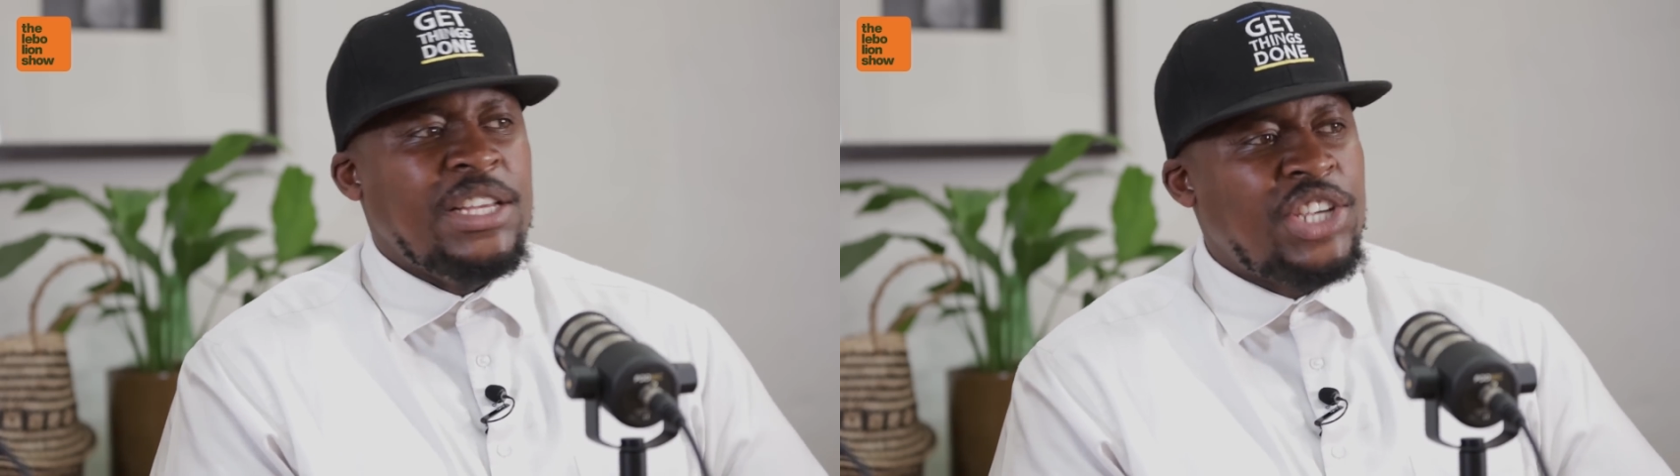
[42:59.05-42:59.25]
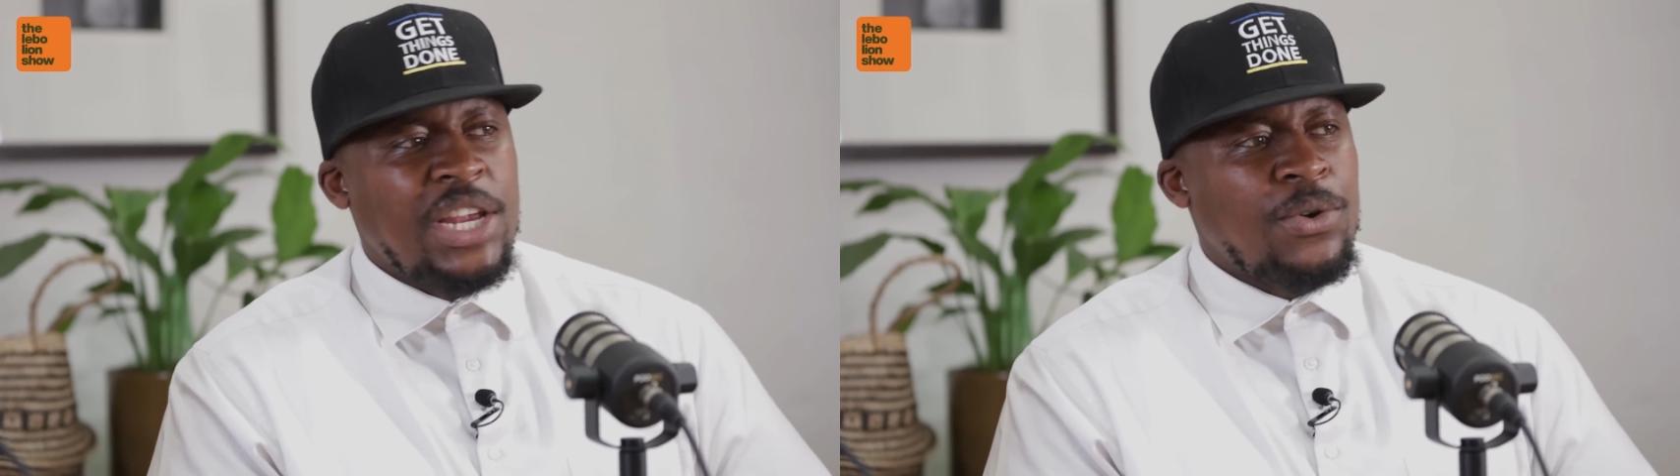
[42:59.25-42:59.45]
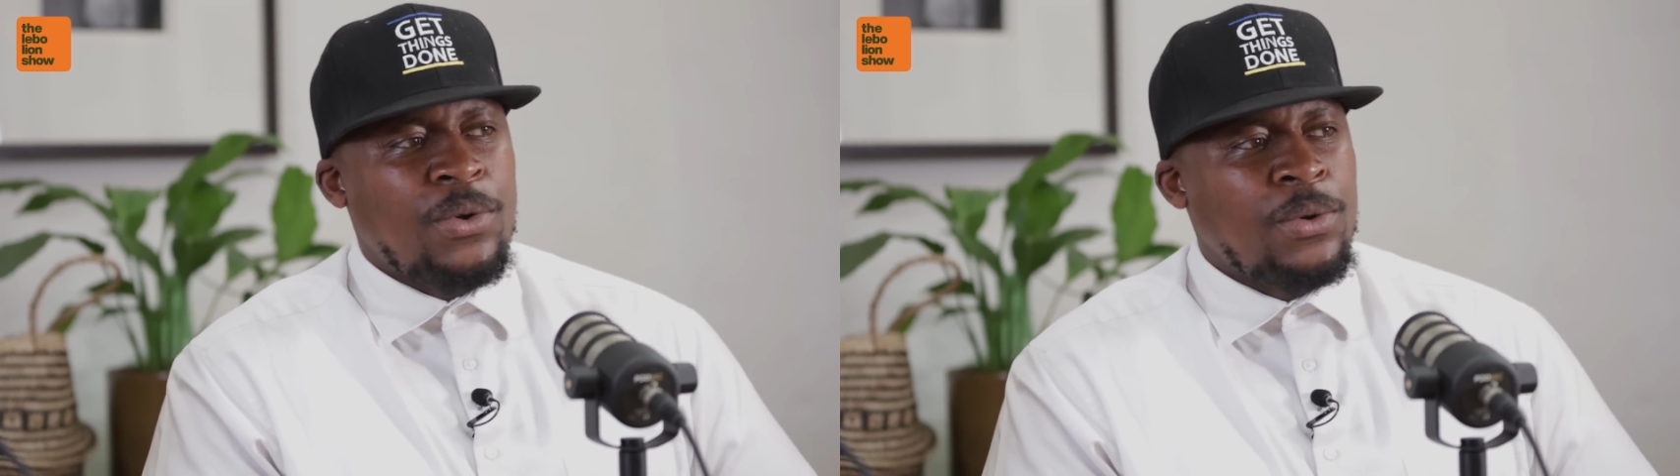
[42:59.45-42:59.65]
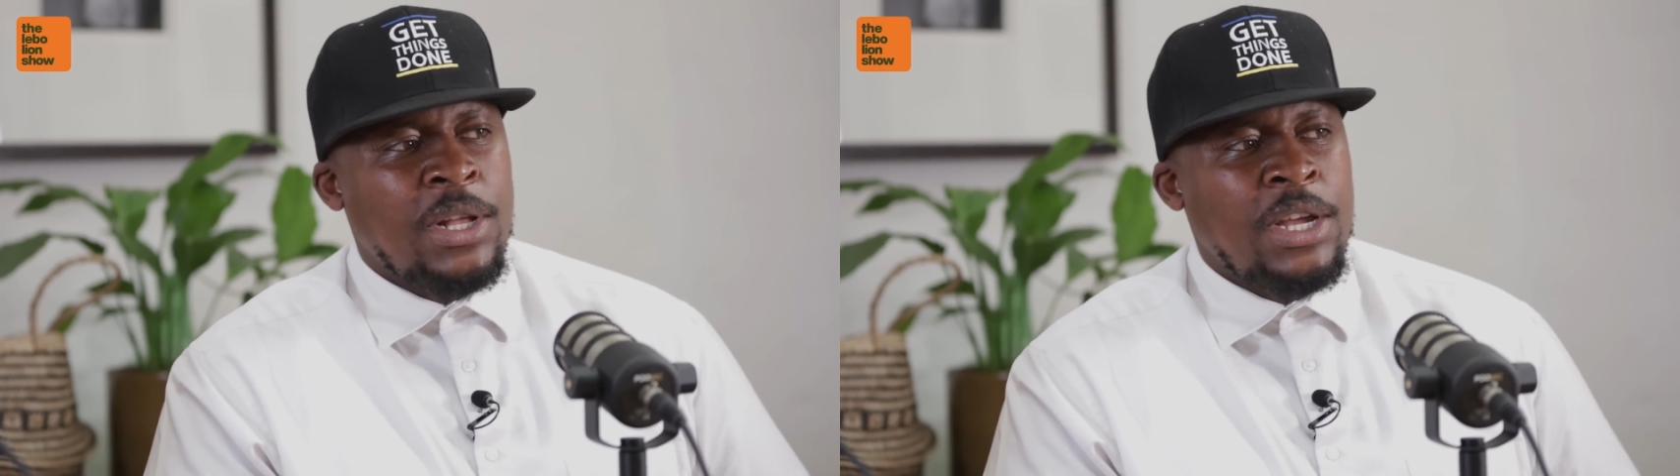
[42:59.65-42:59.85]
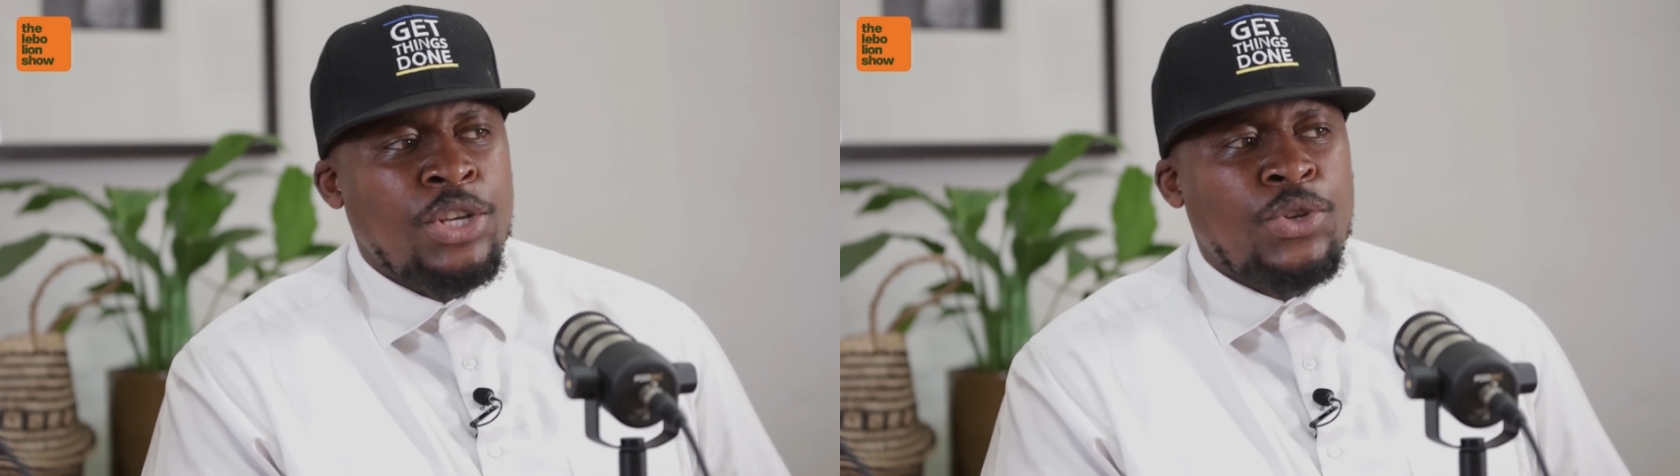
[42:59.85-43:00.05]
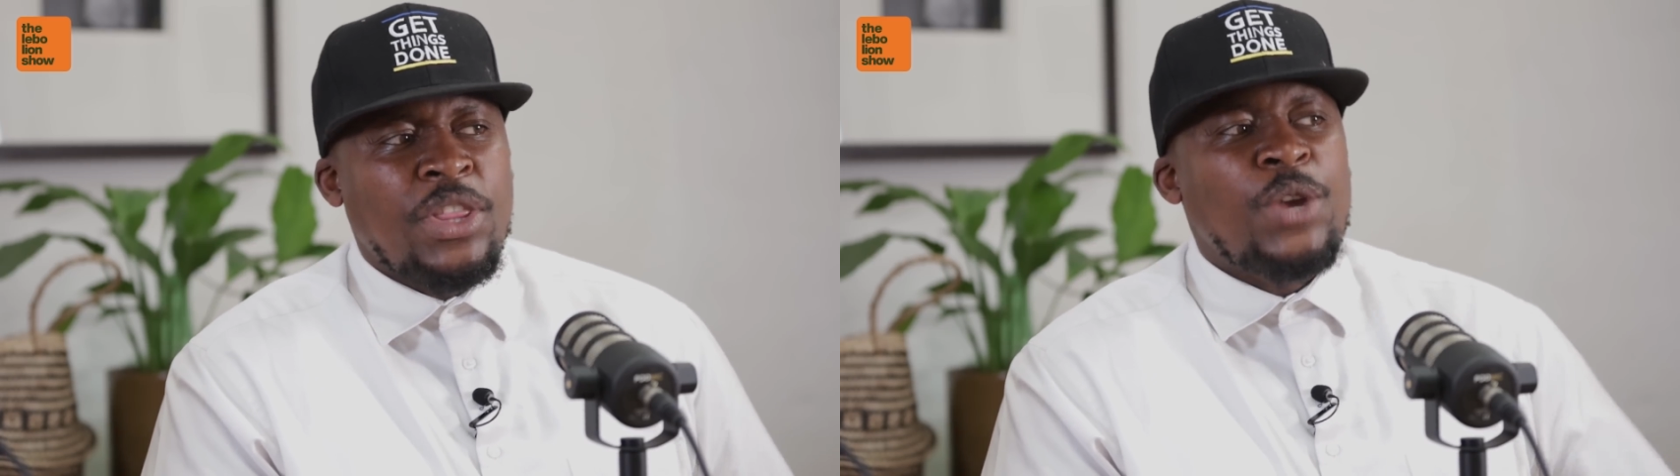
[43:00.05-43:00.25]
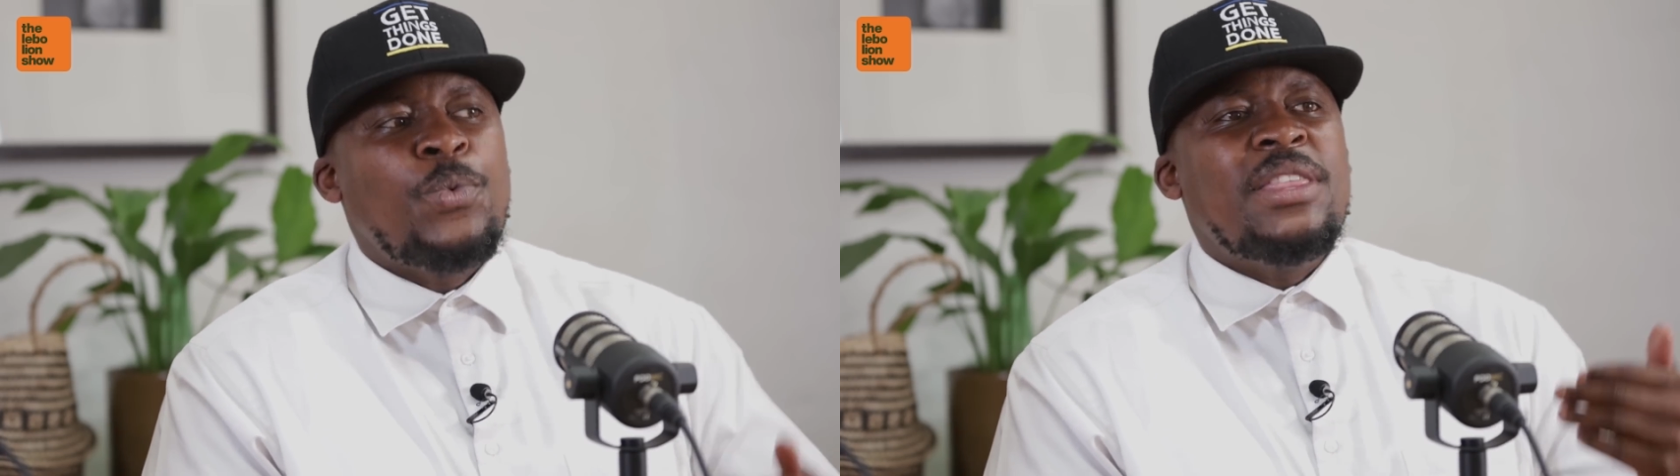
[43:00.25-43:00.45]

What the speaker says: general, so that we